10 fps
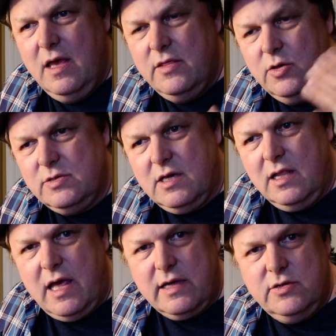There's
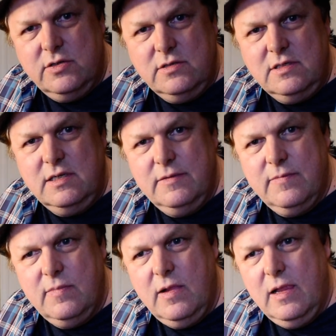collectors
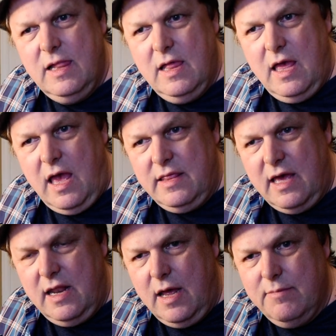
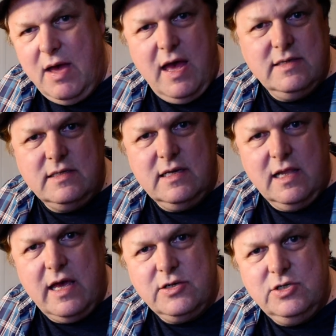that amass
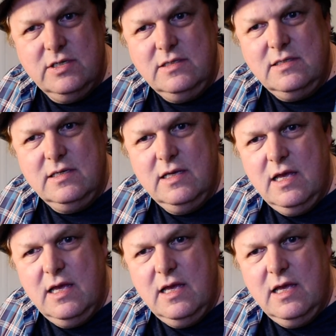collections,